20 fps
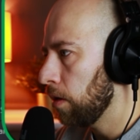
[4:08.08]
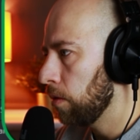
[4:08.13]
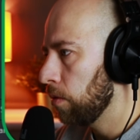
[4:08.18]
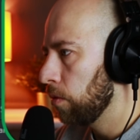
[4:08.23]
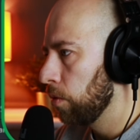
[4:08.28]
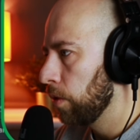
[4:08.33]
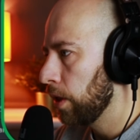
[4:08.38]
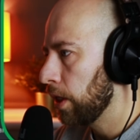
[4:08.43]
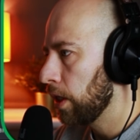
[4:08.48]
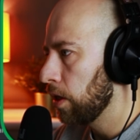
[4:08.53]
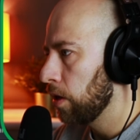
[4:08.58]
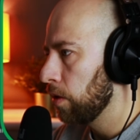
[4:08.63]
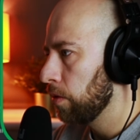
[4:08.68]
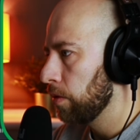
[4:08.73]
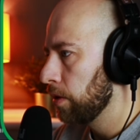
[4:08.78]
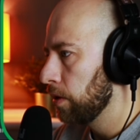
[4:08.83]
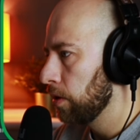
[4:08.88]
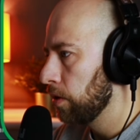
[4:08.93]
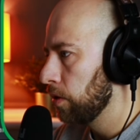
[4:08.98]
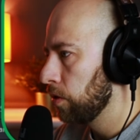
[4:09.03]
We go
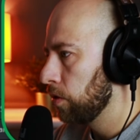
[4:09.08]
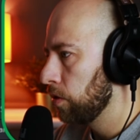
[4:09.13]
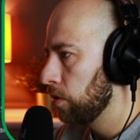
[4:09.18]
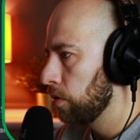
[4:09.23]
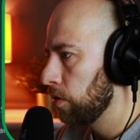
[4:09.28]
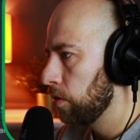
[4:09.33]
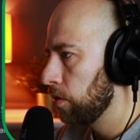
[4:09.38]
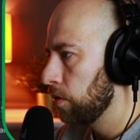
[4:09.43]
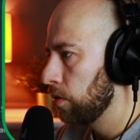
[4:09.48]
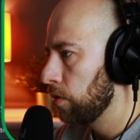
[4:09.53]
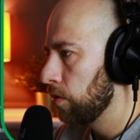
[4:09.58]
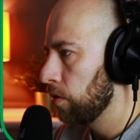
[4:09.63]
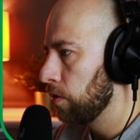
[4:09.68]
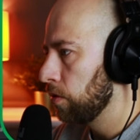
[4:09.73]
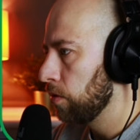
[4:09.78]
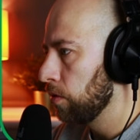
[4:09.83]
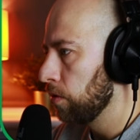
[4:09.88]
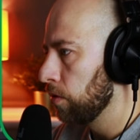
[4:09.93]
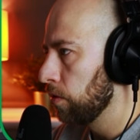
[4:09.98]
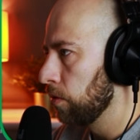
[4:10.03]
in
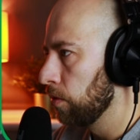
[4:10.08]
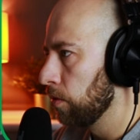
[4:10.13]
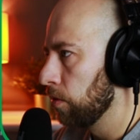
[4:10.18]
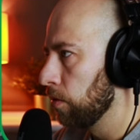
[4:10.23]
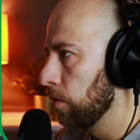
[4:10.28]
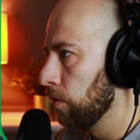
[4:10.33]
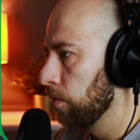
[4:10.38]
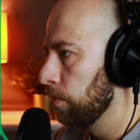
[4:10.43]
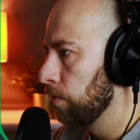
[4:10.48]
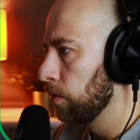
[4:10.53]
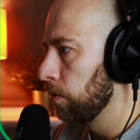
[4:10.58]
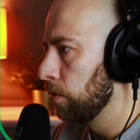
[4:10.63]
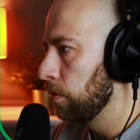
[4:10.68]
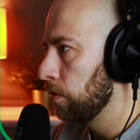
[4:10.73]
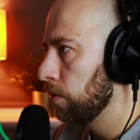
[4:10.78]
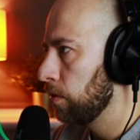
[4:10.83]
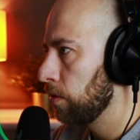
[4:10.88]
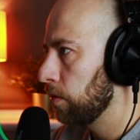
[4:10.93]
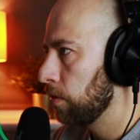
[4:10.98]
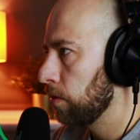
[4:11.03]
to
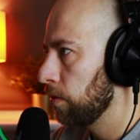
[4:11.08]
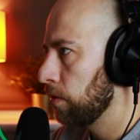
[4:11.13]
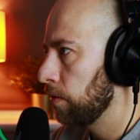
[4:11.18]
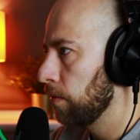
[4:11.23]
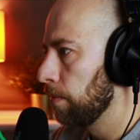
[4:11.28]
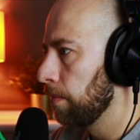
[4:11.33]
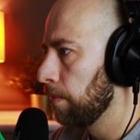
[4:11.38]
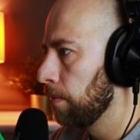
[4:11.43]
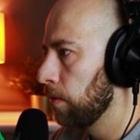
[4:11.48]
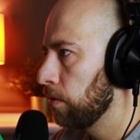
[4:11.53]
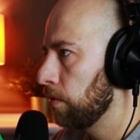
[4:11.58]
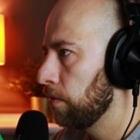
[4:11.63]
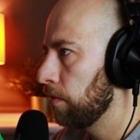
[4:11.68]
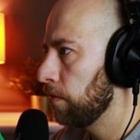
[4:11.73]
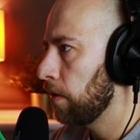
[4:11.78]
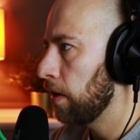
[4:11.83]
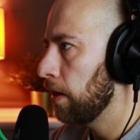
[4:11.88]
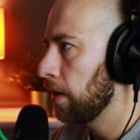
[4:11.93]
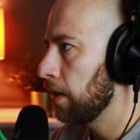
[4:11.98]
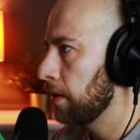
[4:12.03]
put
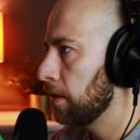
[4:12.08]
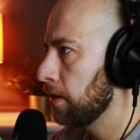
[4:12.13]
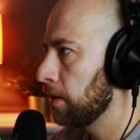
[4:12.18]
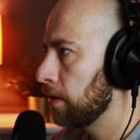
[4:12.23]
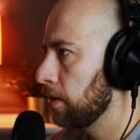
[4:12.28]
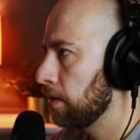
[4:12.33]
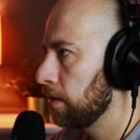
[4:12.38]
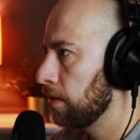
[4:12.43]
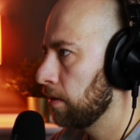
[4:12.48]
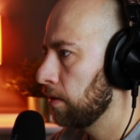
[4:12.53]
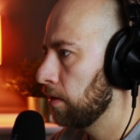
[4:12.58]
modifiers,